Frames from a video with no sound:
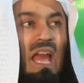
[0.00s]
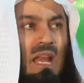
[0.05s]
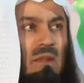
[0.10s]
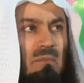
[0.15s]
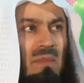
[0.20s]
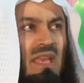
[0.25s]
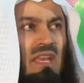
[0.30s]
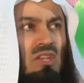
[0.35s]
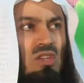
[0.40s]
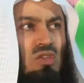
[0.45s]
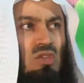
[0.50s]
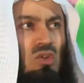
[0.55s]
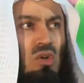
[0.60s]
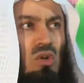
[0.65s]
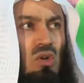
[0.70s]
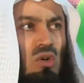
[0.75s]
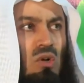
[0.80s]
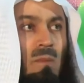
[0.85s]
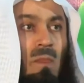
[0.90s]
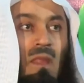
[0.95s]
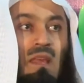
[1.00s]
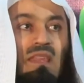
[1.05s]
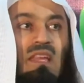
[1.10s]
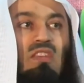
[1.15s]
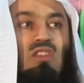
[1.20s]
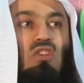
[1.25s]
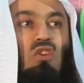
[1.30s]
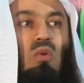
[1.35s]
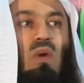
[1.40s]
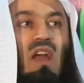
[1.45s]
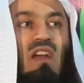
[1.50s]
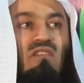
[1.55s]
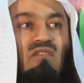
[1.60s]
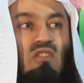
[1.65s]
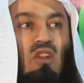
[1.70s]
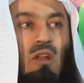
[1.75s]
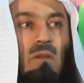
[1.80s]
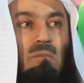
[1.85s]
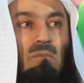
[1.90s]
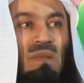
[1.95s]
And make sure that you have
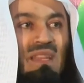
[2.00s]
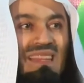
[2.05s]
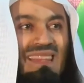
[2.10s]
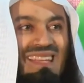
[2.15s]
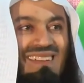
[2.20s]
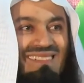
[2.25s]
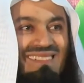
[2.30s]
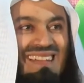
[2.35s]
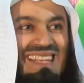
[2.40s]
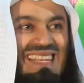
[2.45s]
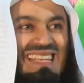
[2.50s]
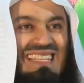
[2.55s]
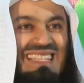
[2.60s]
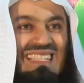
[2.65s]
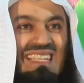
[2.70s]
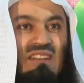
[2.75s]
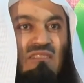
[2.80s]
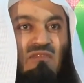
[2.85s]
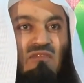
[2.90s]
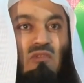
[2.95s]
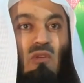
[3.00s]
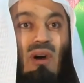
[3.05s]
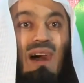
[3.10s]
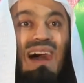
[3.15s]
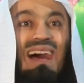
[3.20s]
not been the reason for